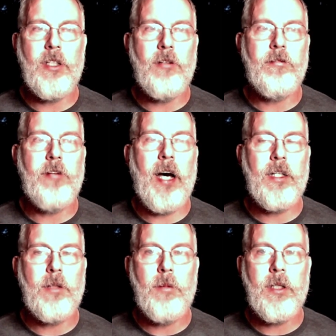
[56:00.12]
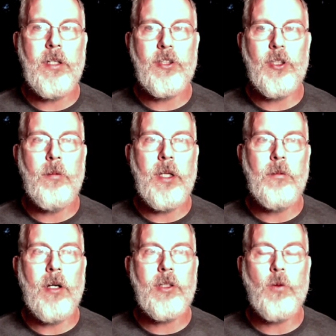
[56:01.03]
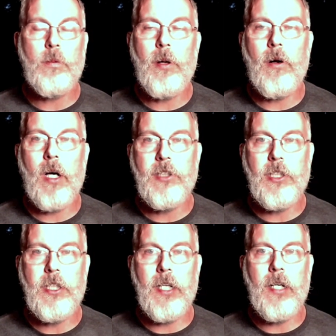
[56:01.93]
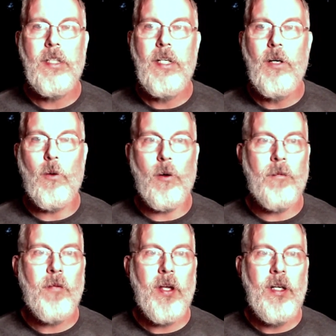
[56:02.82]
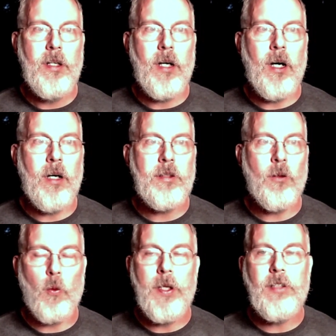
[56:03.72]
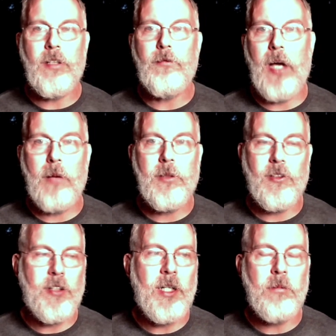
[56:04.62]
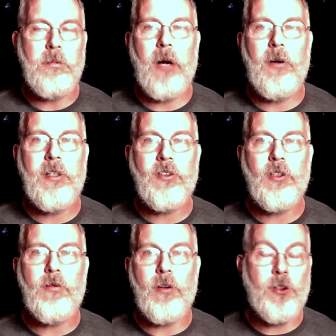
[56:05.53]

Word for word: invalid because so many monks were parajika or uh, you know raising families or getting married and so forth.